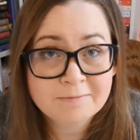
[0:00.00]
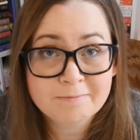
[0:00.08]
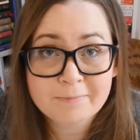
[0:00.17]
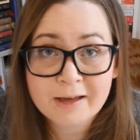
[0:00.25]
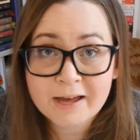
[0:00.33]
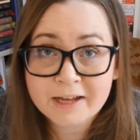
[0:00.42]

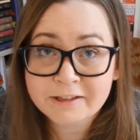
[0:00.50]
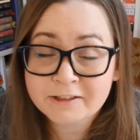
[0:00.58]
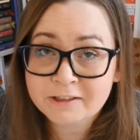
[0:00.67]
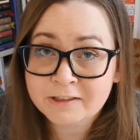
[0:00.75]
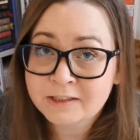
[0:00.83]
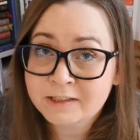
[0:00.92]
mad
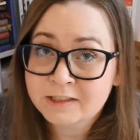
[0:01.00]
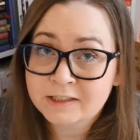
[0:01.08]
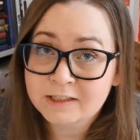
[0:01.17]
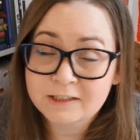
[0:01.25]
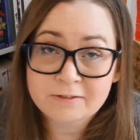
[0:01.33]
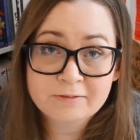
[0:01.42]

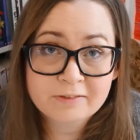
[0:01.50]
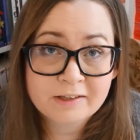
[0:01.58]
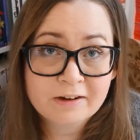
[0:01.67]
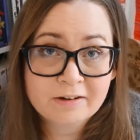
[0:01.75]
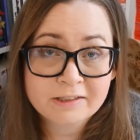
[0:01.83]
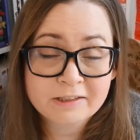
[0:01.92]
if they
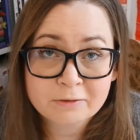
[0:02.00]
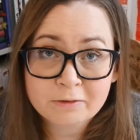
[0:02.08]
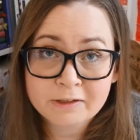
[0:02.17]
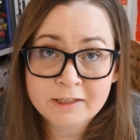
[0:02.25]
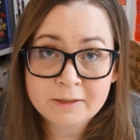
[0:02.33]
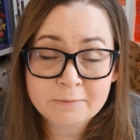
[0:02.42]
are
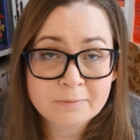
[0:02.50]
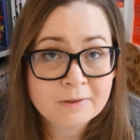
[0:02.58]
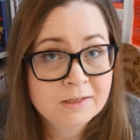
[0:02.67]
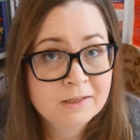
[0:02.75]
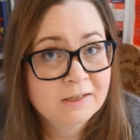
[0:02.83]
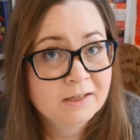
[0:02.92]
ignoring him
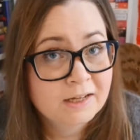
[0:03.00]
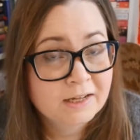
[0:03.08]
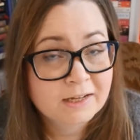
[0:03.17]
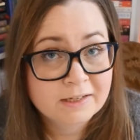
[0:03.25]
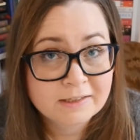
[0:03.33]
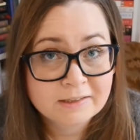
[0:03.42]

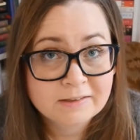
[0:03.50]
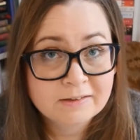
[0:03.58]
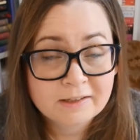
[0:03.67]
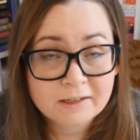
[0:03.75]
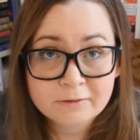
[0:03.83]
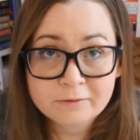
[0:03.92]
and
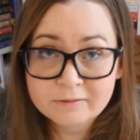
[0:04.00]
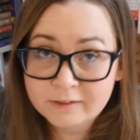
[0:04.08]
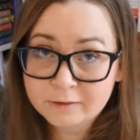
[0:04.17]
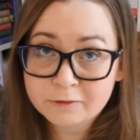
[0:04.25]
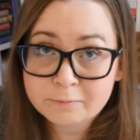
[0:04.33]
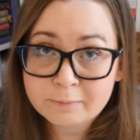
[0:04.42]
then
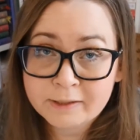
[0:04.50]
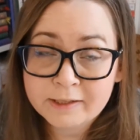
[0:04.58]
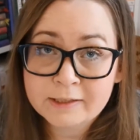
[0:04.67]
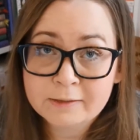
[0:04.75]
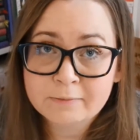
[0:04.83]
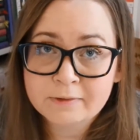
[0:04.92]
they're not paying
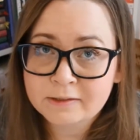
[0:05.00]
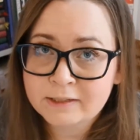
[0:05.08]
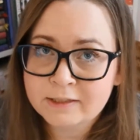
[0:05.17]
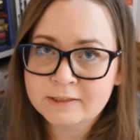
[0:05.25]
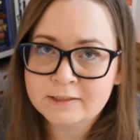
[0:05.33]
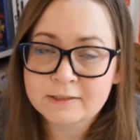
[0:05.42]
him the
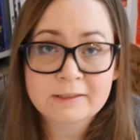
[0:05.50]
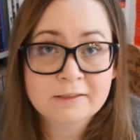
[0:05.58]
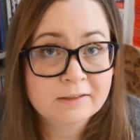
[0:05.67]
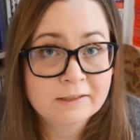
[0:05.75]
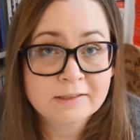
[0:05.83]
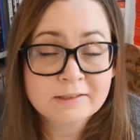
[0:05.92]
attention he
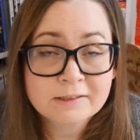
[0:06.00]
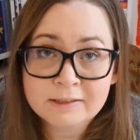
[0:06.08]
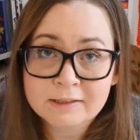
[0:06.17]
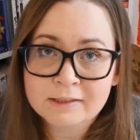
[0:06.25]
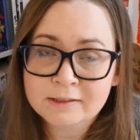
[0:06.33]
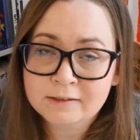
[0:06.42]
thinks
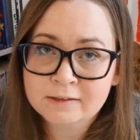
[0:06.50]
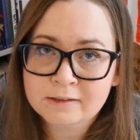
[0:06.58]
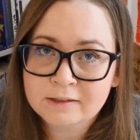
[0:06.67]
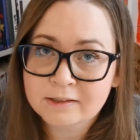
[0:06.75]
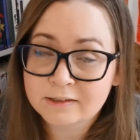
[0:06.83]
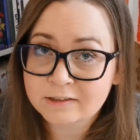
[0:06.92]

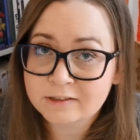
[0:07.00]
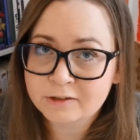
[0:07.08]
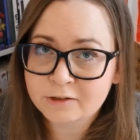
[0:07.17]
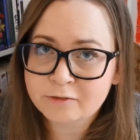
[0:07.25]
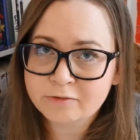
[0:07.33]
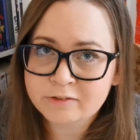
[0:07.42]
he
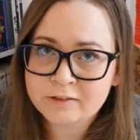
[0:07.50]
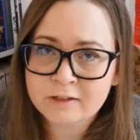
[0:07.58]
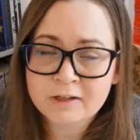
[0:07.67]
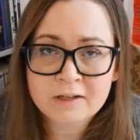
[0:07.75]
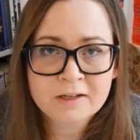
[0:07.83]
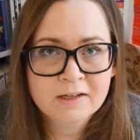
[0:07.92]
deserves.
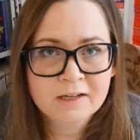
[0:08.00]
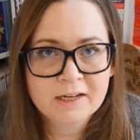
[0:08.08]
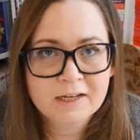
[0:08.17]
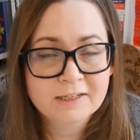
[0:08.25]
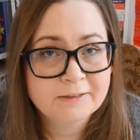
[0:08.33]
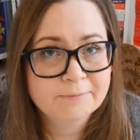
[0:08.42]

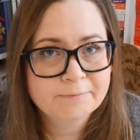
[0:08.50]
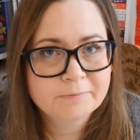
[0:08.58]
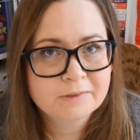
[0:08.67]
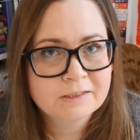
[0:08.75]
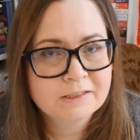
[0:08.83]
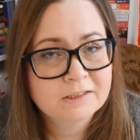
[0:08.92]
And
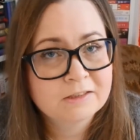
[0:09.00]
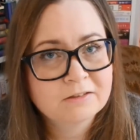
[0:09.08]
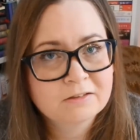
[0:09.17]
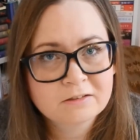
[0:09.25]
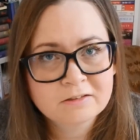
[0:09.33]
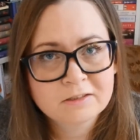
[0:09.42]
he
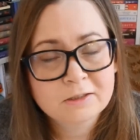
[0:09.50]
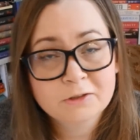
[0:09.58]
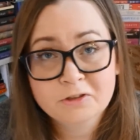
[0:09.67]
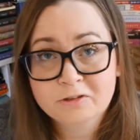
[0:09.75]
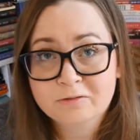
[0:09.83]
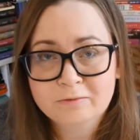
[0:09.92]
does a
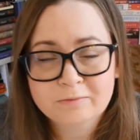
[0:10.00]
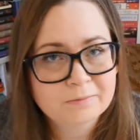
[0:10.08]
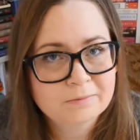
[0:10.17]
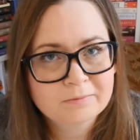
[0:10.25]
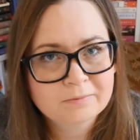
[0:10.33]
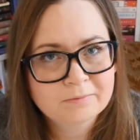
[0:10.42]
lot of
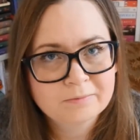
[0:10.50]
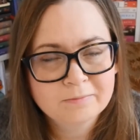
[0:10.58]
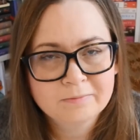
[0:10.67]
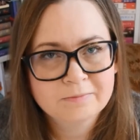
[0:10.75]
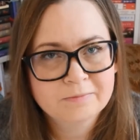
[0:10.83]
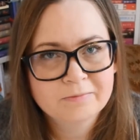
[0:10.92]

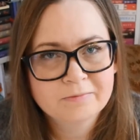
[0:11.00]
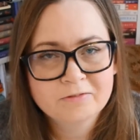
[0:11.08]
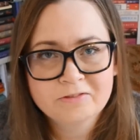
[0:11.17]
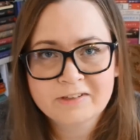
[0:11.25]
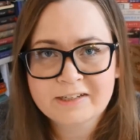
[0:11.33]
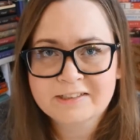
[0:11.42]

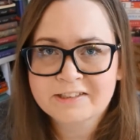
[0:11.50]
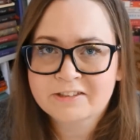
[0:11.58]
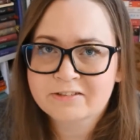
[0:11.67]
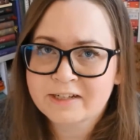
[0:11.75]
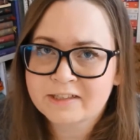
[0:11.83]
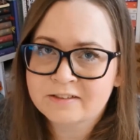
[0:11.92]
really
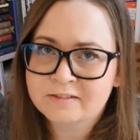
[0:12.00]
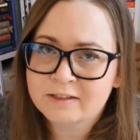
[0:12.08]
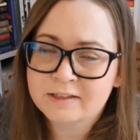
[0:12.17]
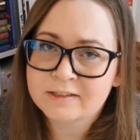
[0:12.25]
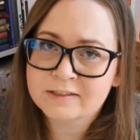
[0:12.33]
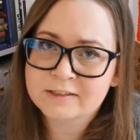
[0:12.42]
strange
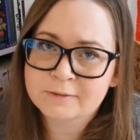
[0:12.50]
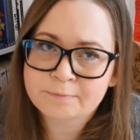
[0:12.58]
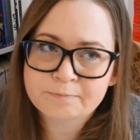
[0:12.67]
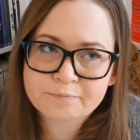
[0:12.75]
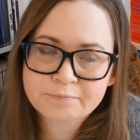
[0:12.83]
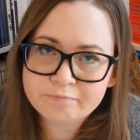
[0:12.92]
things.
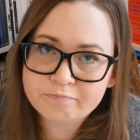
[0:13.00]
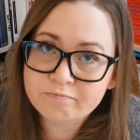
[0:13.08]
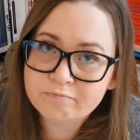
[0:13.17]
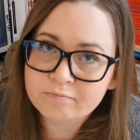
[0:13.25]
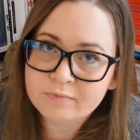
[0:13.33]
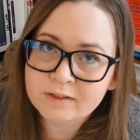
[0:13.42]

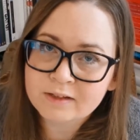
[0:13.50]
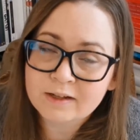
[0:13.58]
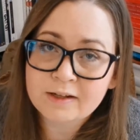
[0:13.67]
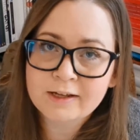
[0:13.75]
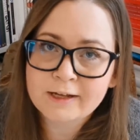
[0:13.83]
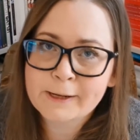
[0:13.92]

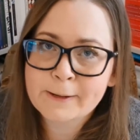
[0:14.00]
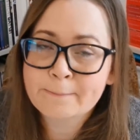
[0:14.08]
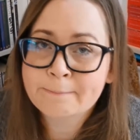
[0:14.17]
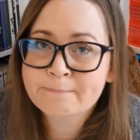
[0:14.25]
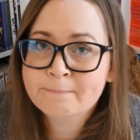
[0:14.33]
And